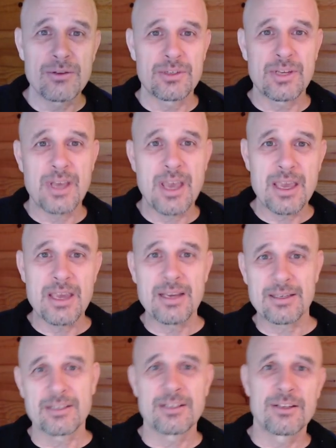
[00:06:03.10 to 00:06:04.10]
to hate
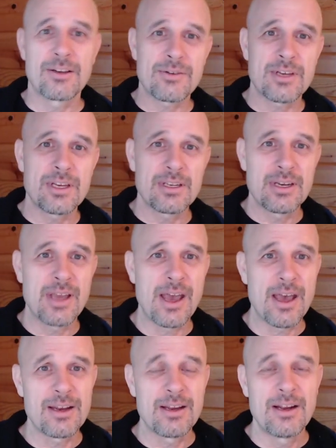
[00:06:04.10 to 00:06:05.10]
going into debt.